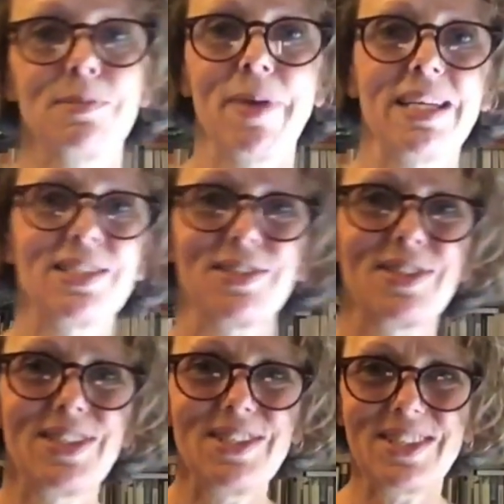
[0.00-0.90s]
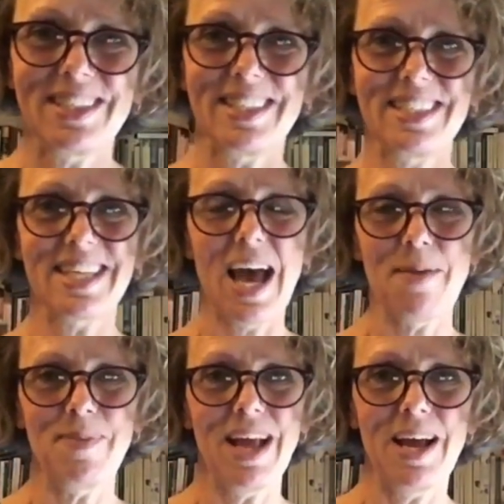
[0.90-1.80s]
based on Susan's
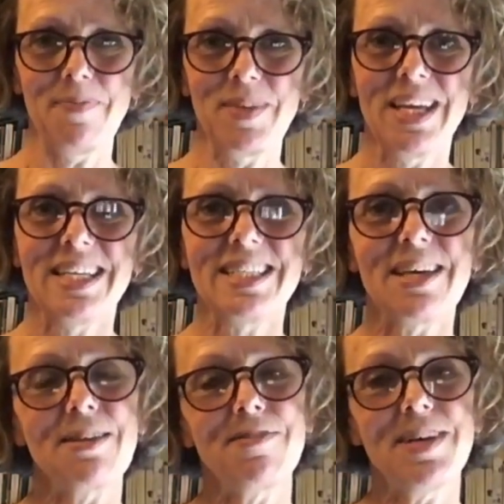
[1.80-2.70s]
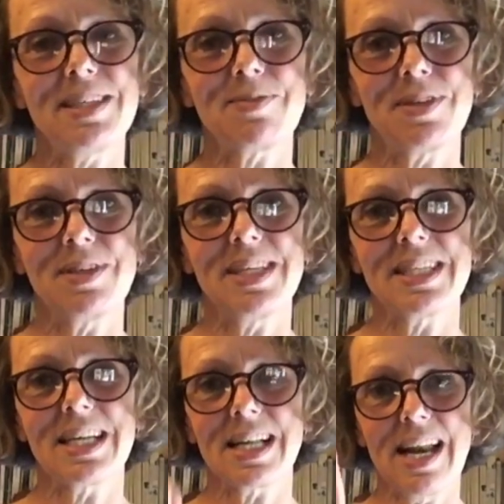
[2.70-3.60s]
line. So the first one, there's a
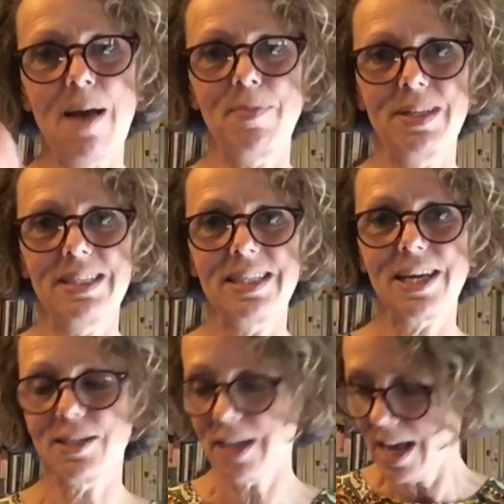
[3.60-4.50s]
little clap in this, it goes,